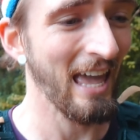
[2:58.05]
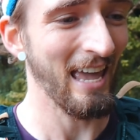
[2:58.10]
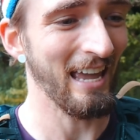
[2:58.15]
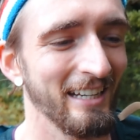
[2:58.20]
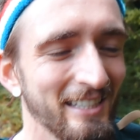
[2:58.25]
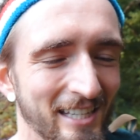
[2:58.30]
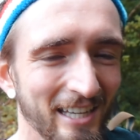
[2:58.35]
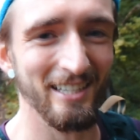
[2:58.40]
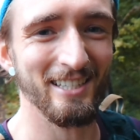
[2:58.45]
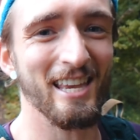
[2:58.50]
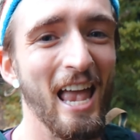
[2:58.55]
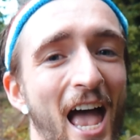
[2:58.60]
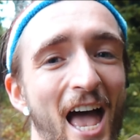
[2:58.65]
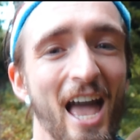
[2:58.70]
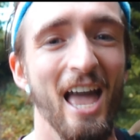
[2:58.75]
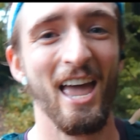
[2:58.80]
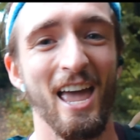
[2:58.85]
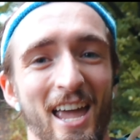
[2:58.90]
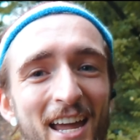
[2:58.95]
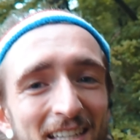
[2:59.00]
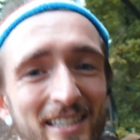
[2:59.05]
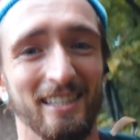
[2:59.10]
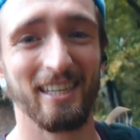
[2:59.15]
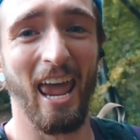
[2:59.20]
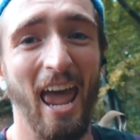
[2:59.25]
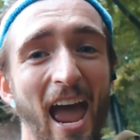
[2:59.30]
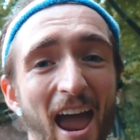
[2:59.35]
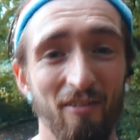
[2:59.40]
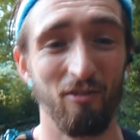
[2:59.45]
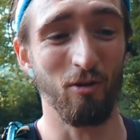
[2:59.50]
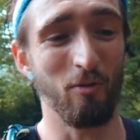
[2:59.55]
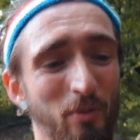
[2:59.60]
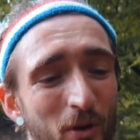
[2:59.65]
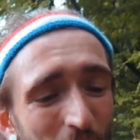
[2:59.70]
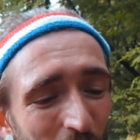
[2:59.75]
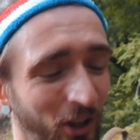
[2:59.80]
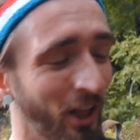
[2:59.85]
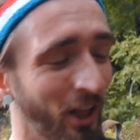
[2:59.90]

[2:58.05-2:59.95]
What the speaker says: It is terrible.